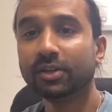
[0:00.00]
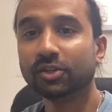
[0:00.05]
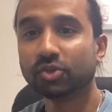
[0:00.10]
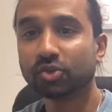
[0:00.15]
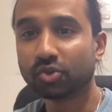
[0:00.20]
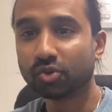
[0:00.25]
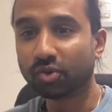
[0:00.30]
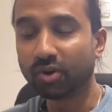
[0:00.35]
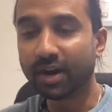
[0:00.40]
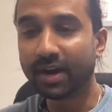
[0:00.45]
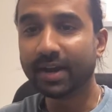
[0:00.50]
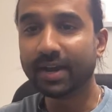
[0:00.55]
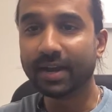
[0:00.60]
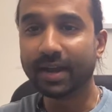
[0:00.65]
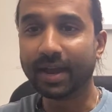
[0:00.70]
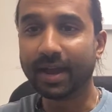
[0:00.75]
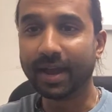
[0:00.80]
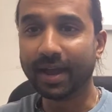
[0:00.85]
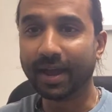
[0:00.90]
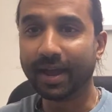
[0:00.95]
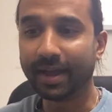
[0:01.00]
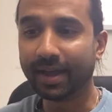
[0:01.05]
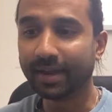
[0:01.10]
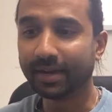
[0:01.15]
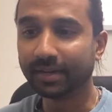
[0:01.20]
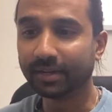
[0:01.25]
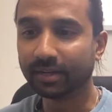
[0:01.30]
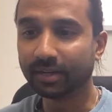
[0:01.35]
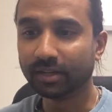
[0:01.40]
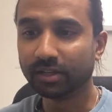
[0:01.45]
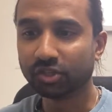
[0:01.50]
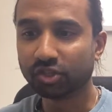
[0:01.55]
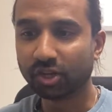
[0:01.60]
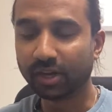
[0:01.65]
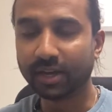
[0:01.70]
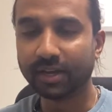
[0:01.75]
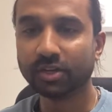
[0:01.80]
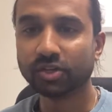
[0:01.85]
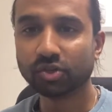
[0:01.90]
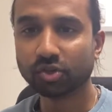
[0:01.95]
try and
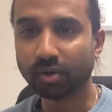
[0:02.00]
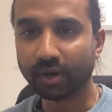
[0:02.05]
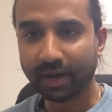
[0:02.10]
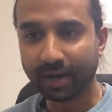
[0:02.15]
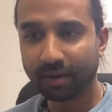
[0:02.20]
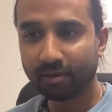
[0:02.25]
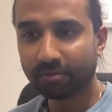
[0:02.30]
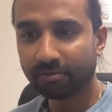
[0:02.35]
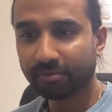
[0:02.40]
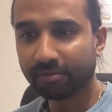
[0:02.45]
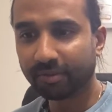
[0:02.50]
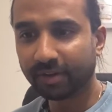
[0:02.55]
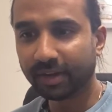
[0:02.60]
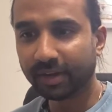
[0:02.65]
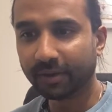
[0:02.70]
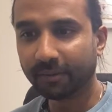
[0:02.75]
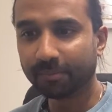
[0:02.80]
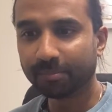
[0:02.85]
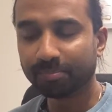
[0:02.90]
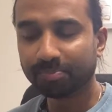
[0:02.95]
change your outfit,